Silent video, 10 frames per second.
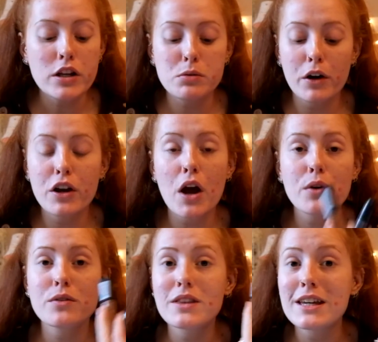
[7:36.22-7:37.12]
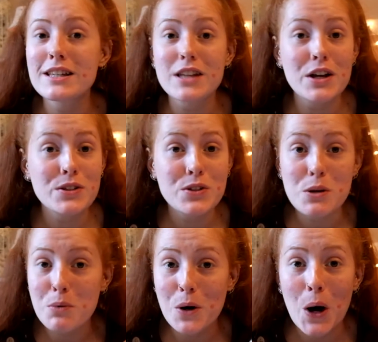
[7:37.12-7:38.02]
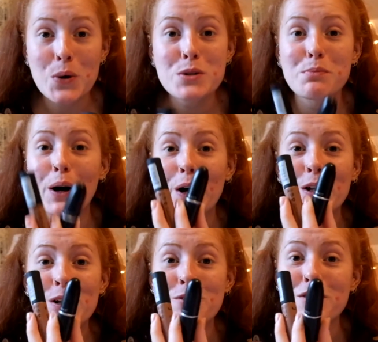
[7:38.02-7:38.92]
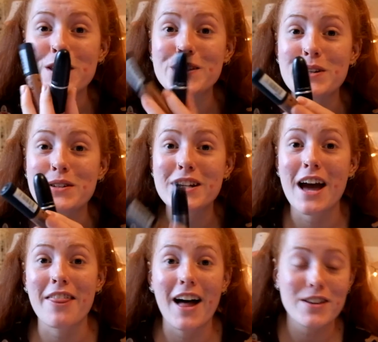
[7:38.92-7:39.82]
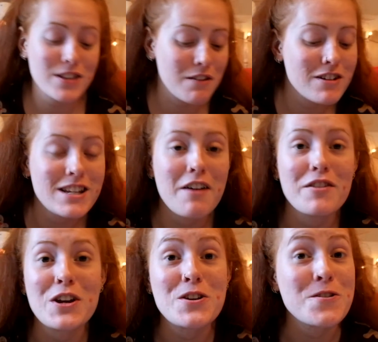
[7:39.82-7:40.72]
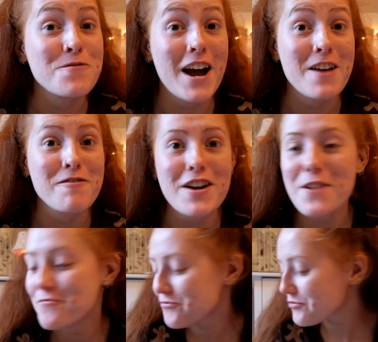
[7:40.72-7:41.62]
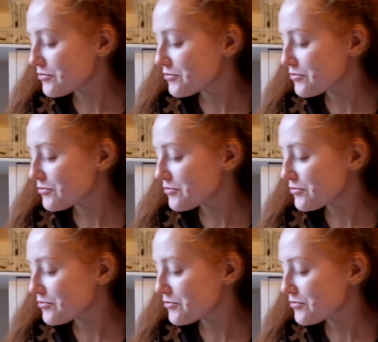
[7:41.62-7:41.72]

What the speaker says: So I know these are super old, but I love these two together, so they're a definite new favourite.